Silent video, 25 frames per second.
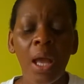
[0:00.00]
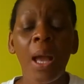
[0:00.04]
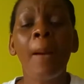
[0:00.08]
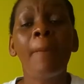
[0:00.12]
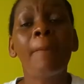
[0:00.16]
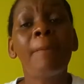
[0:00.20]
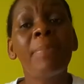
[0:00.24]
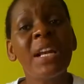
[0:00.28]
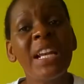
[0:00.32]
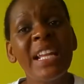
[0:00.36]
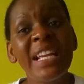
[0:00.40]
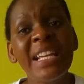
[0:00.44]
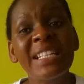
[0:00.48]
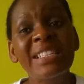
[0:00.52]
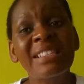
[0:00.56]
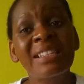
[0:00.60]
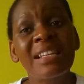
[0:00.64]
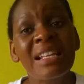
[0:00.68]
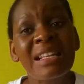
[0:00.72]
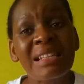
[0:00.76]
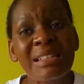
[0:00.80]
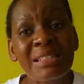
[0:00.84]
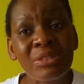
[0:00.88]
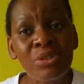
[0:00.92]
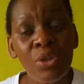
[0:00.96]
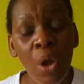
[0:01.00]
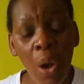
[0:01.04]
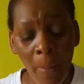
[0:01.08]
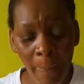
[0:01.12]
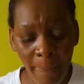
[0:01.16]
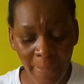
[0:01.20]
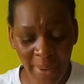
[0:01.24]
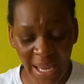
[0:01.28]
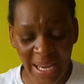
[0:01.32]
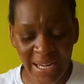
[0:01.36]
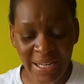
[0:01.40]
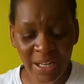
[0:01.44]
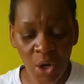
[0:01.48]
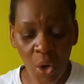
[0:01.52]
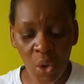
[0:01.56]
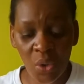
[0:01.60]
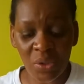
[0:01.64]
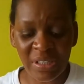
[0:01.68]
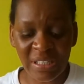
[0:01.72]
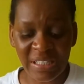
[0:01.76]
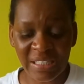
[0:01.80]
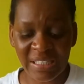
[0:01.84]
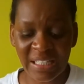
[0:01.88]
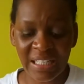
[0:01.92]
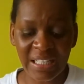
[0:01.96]
Please stop and
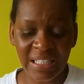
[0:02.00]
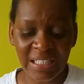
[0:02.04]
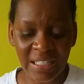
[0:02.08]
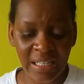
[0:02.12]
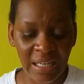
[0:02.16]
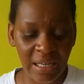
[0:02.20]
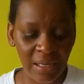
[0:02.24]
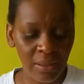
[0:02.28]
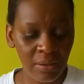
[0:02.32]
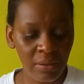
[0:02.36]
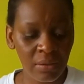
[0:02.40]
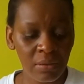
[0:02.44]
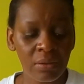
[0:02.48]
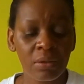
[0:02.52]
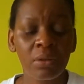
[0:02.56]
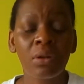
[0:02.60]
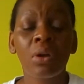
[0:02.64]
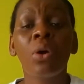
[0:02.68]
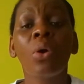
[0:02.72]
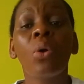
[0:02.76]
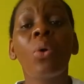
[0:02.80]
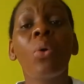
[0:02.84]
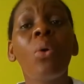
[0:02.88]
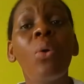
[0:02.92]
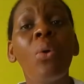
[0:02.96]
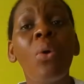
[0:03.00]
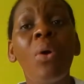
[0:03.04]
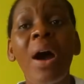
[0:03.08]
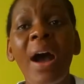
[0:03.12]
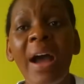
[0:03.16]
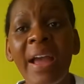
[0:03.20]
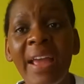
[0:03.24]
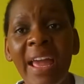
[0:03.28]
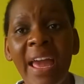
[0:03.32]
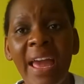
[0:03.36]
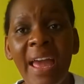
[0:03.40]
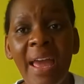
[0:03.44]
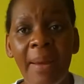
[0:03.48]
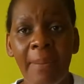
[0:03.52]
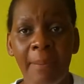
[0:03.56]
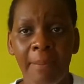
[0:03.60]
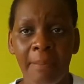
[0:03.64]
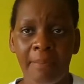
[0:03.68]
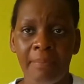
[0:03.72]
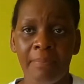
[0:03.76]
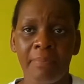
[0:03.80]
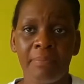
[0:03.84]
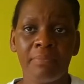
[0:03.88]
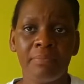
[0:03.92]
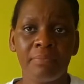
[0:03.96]
consider who I am,
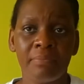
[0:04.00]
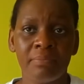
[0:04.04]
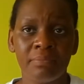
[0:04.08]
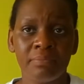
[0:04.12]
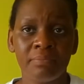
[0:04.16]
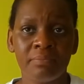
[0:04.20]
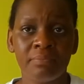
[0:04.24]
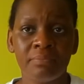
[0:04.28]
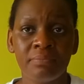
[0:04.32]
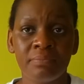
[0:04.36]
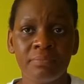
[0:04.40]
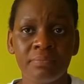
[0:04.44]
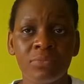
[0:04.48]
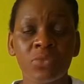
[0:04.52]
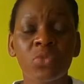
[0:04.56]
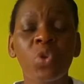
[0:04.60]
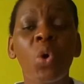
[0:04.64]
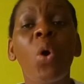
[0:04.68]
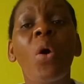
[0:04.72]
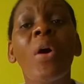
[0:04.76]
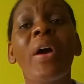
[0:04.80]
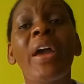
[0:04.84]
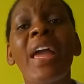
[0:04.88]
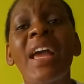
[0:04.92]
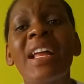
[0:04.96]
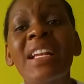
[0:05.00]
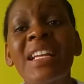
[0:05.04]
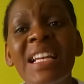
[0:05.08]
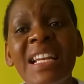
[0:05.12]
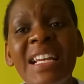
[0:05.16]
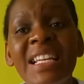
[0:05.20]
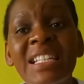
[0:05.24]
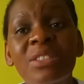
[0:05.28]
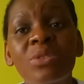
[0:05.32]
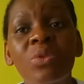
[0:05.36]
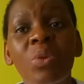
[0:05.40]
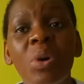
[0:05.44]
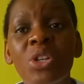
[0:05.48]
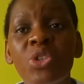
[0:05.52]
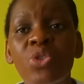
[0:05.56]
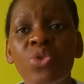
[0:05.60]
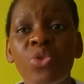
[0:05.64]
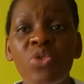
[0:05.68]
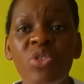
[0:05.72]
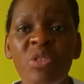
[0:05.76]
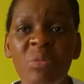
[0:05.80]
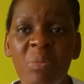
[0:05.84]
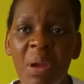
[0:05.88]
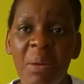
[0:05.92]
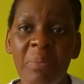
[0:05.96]
or at least what you
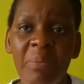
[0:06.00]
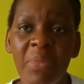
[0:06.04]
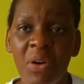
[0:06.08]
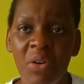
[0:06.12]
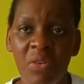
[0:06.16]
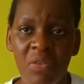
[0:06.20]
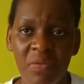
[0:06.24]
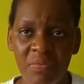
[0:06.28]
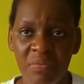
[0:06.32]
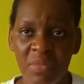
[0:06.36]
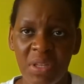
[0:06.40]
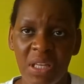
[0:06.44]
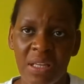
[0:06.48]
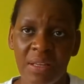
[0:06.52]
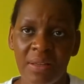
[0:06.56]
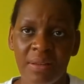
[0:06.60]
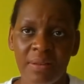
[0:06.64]
remember of me.